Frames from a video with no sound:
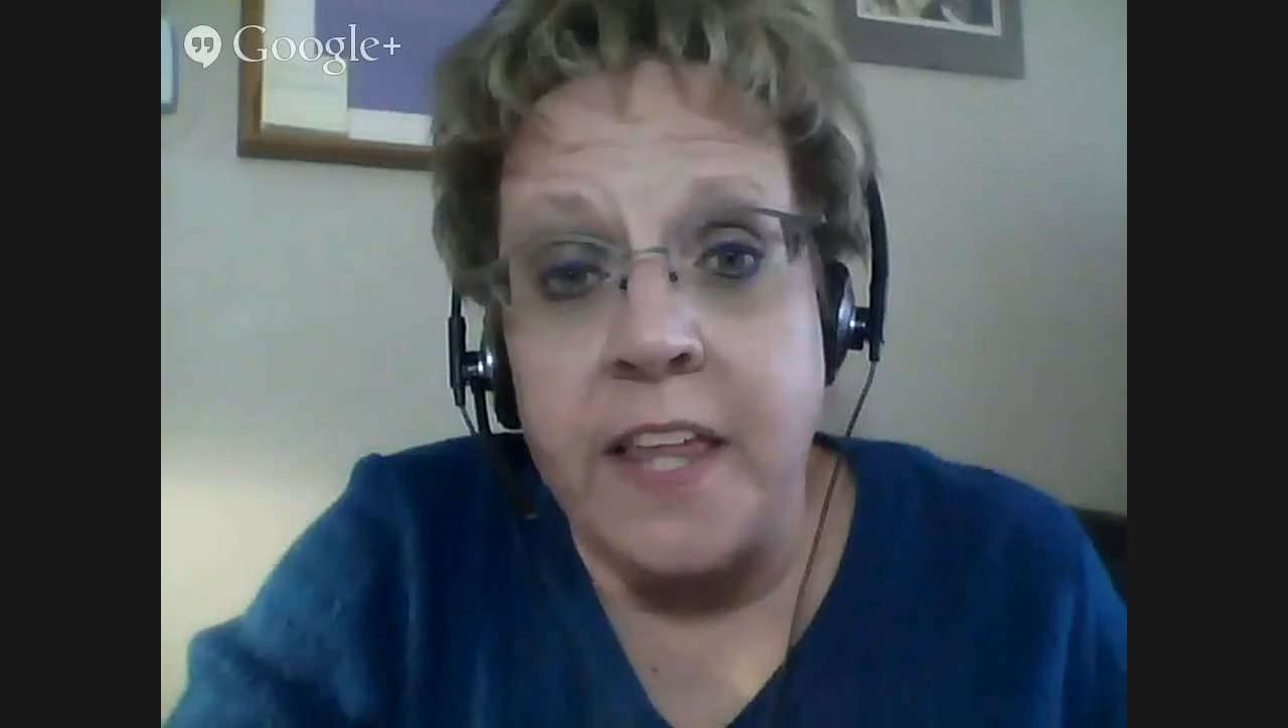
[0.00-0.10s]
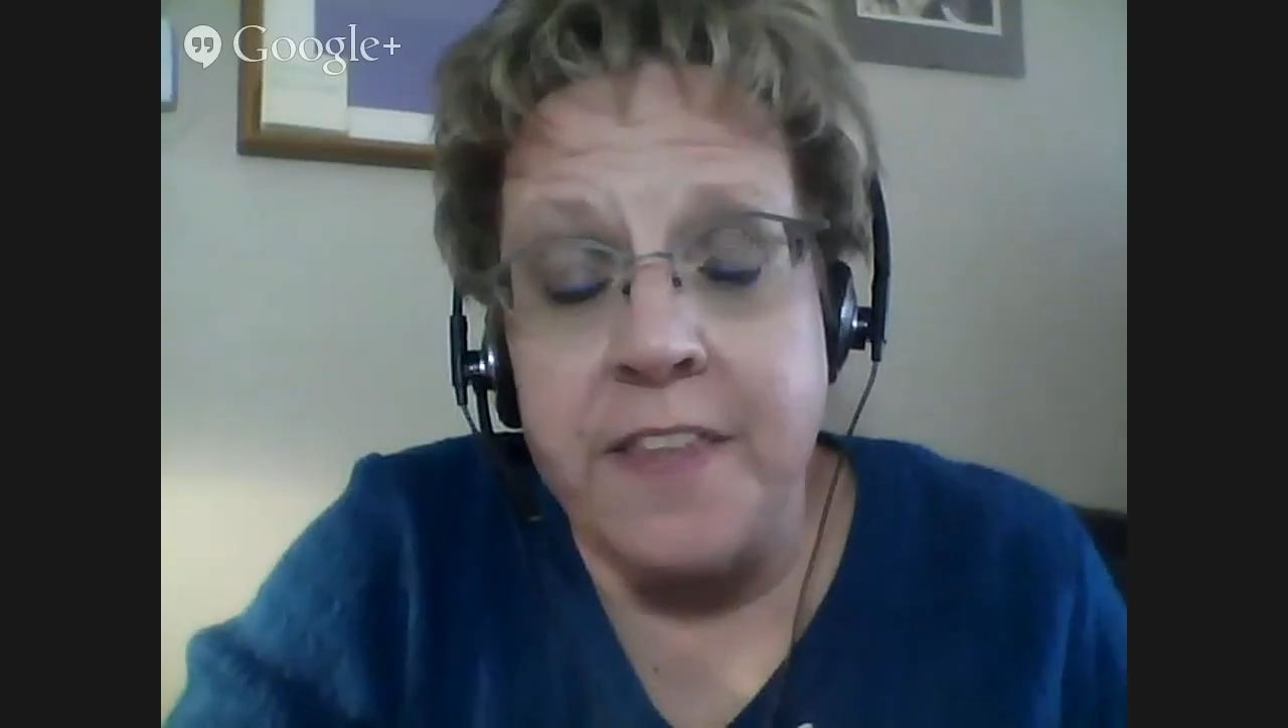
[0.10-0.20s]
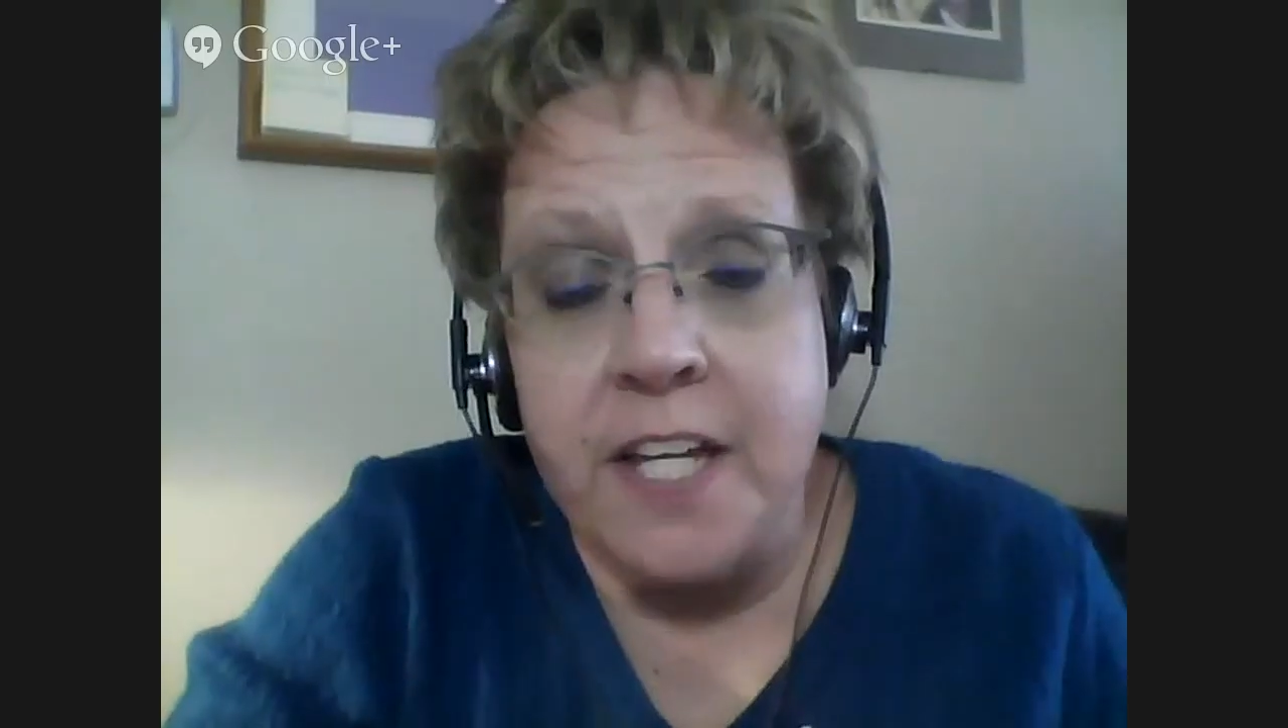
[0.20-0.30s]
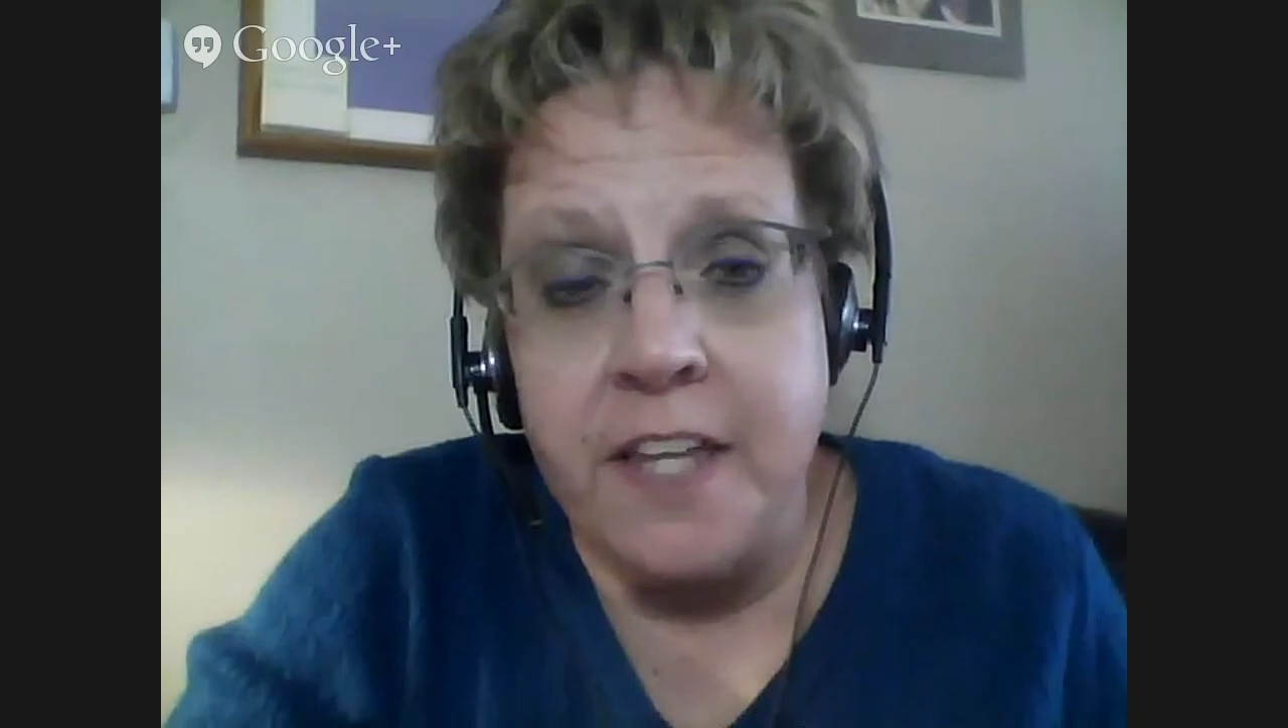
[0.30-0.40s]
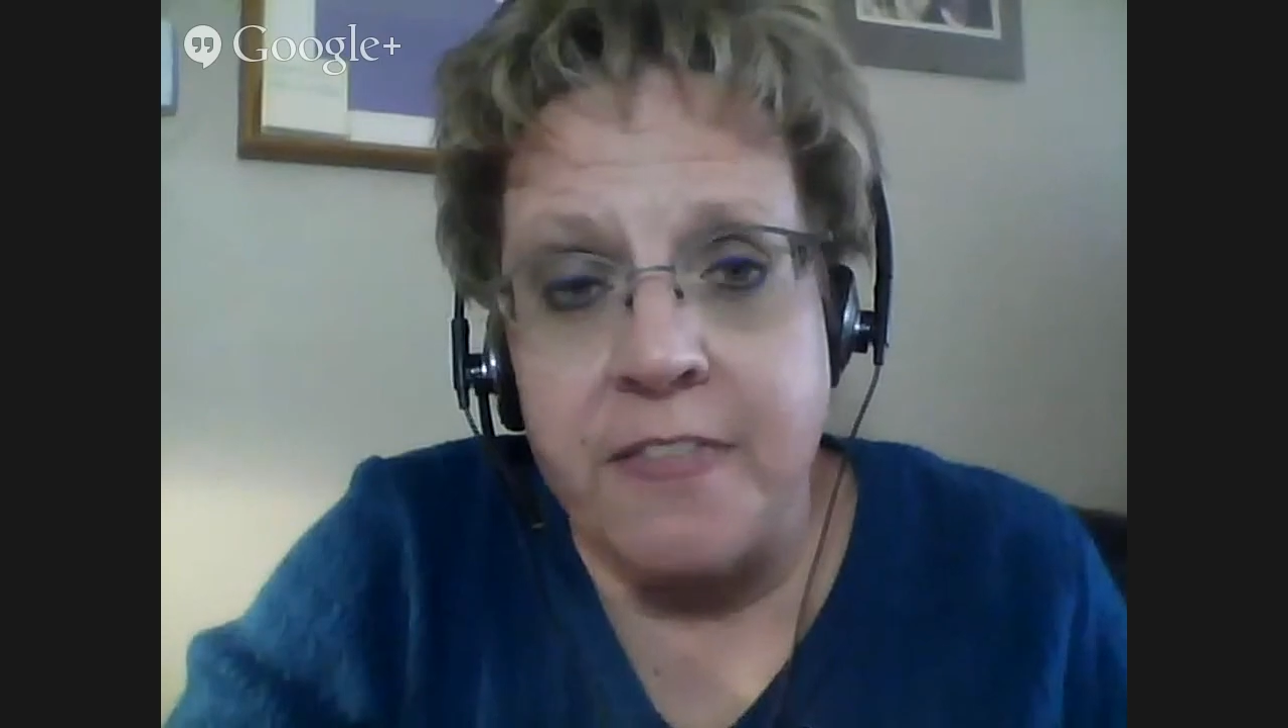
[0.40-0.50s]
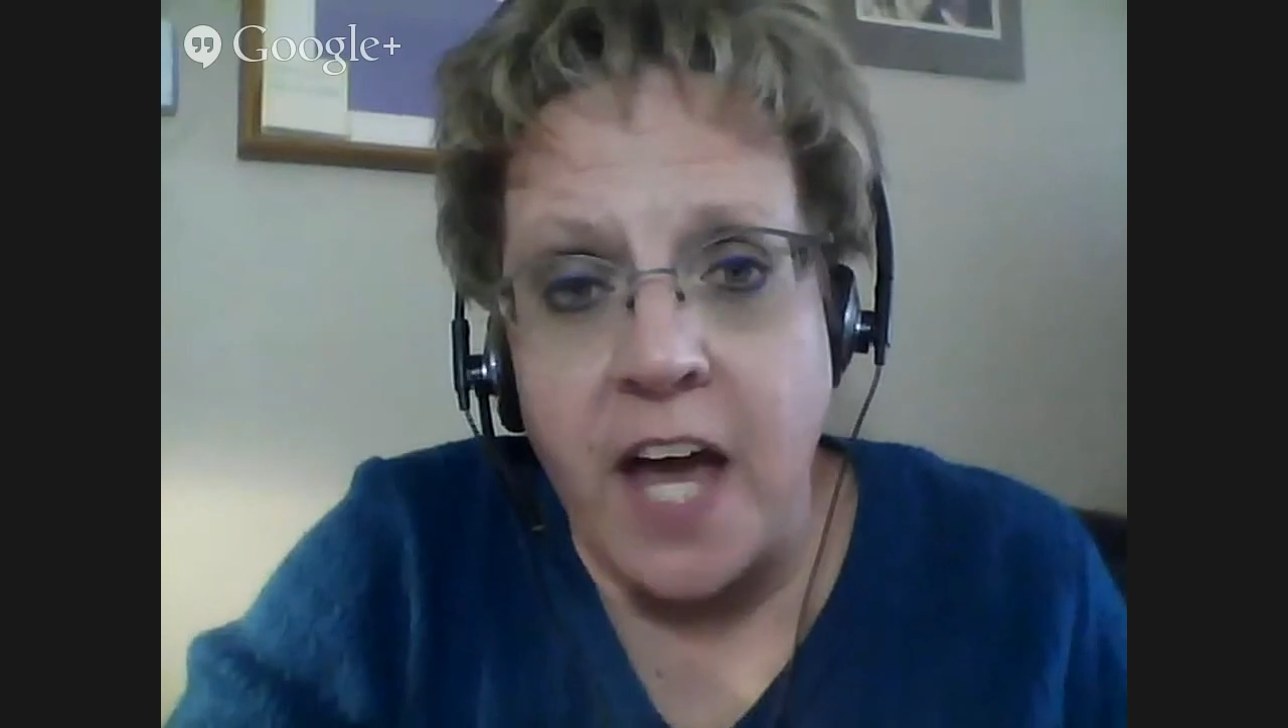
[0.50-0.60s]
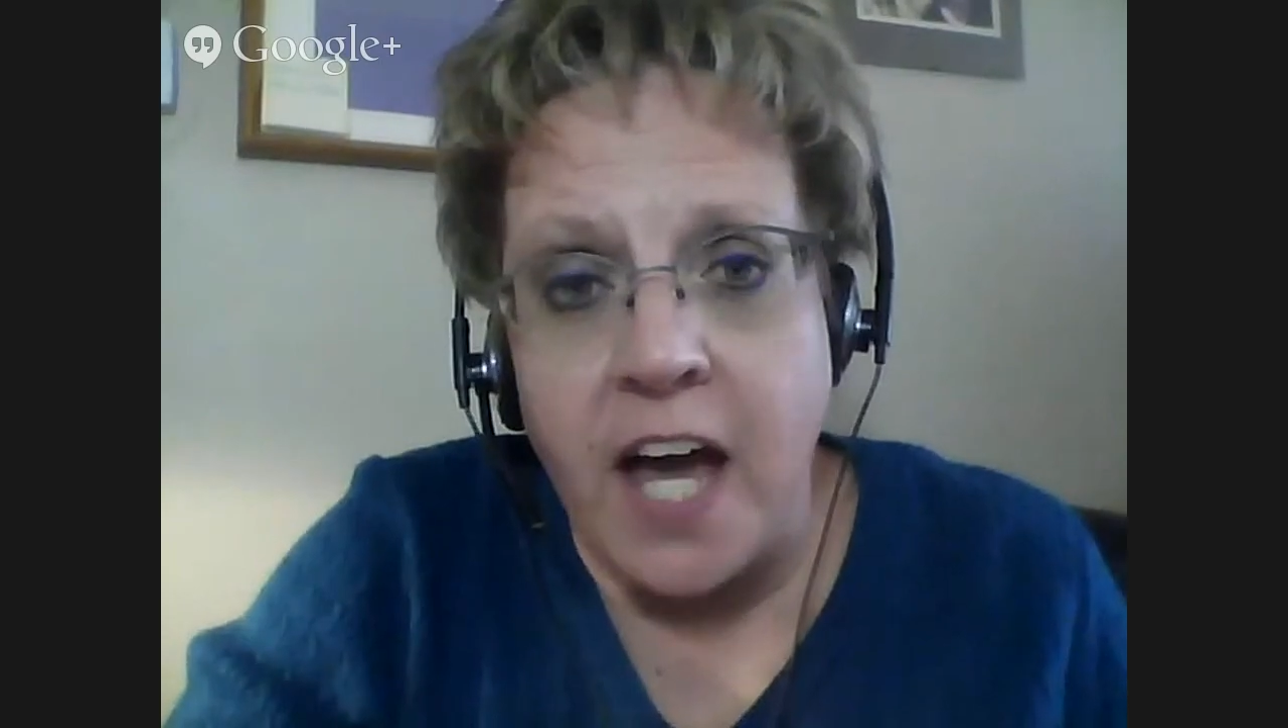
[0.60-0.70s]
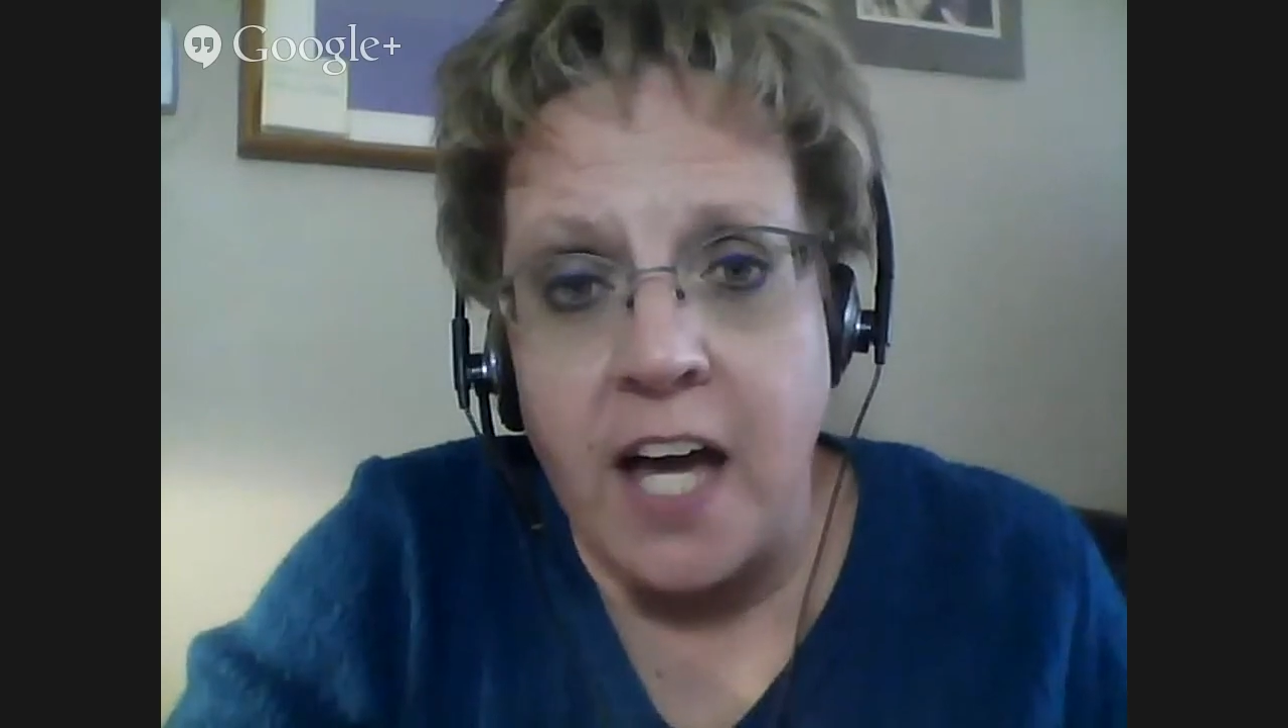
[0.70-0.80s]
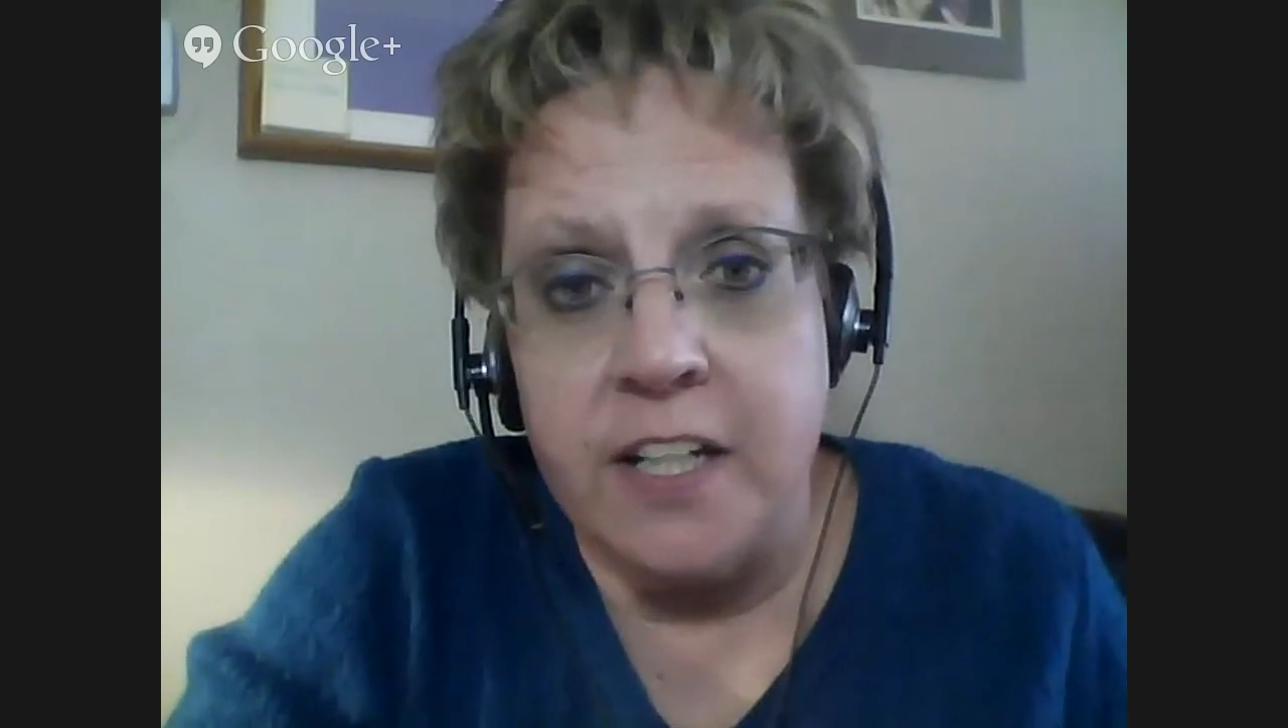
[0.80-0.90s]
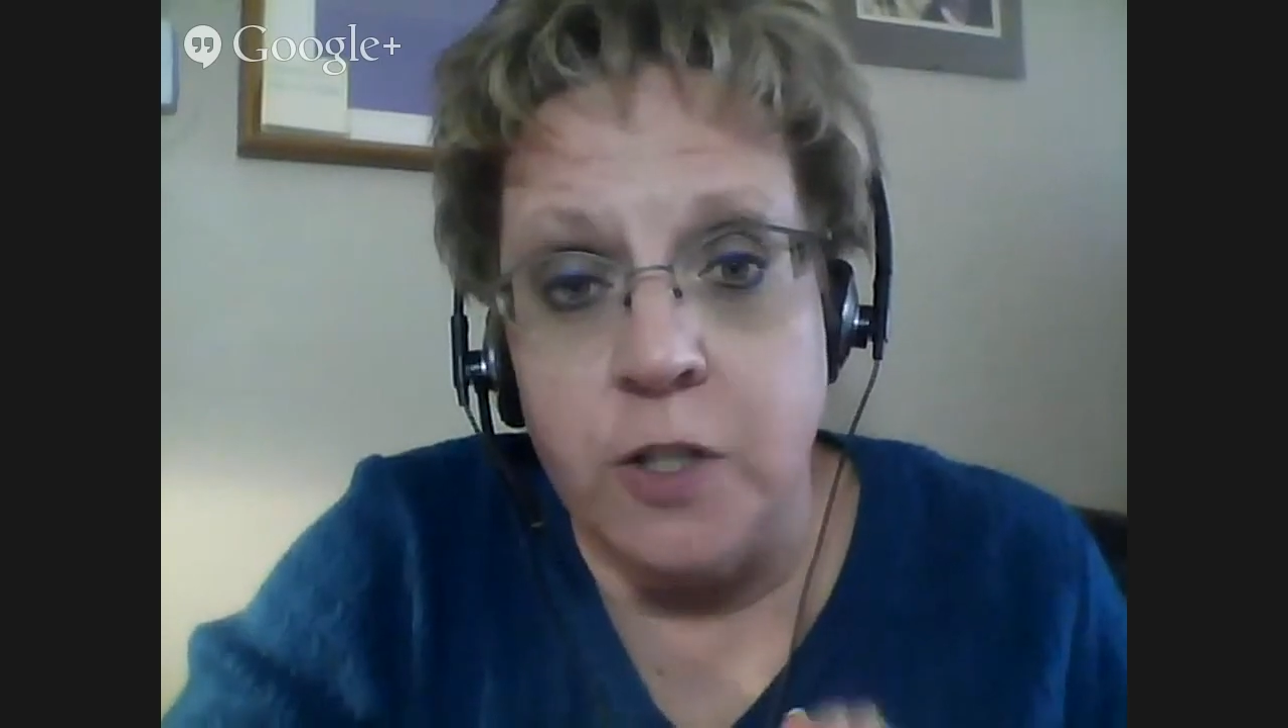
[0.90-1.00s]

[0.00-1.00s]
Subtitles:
think that